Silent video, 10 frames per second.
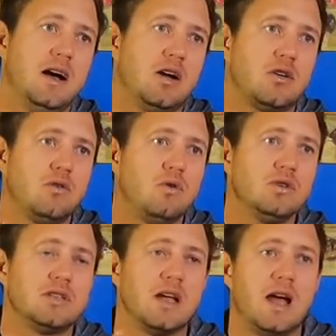I
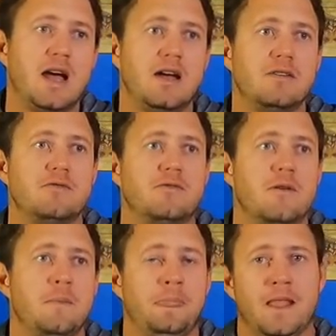can't have
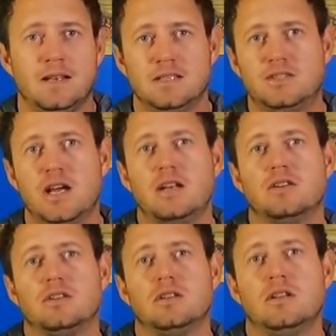the
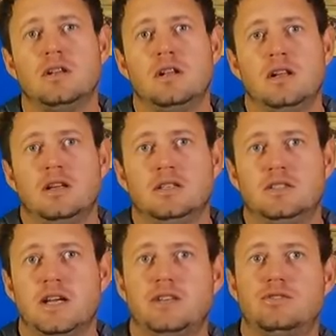channel
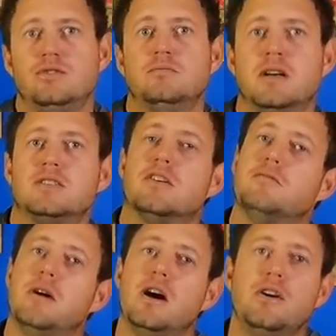take too much
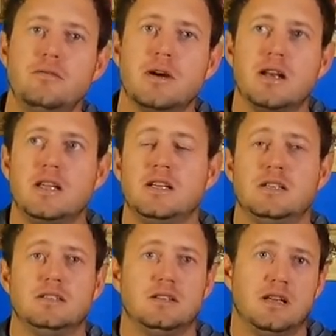of my own
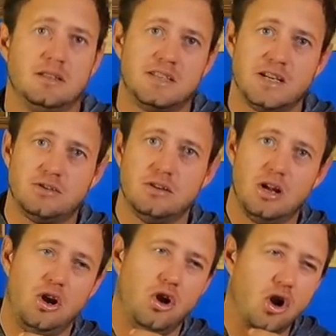money and take a
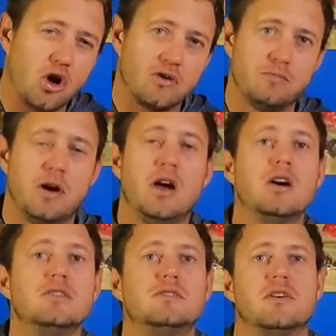lot of my
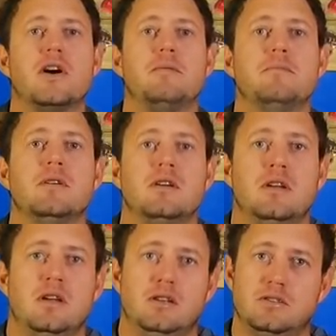own time
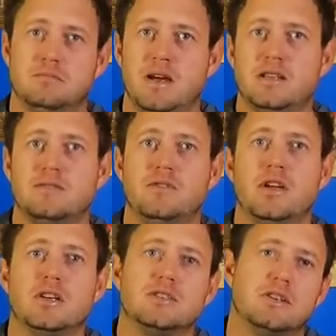to make the
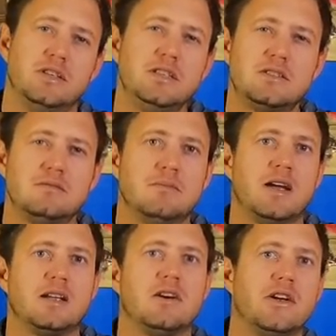video. So it needs to
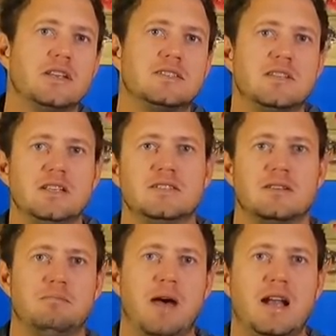make kind of sense
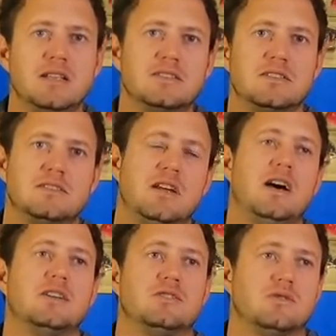and balances
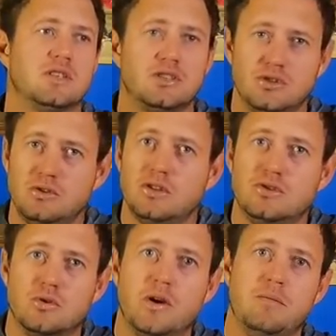out, because I do
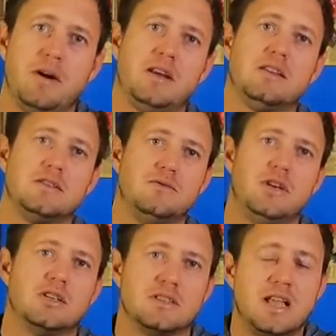enjoy making these
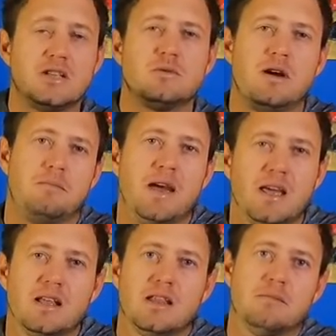videos, and that's why I'm
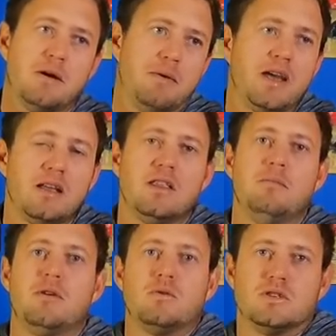making them. I'm making them
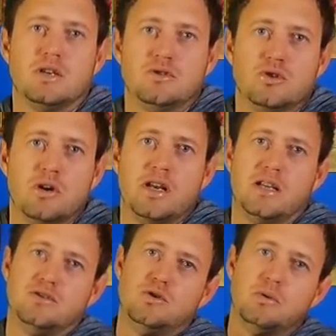because I enjoy it. I
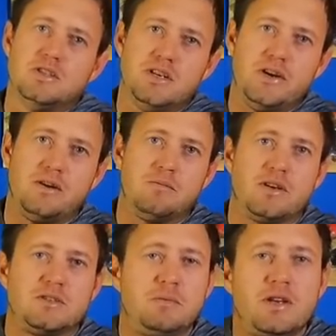enjoy sharing my
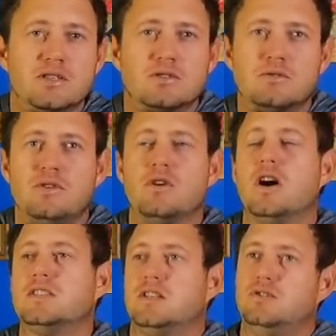experiences with you guys. I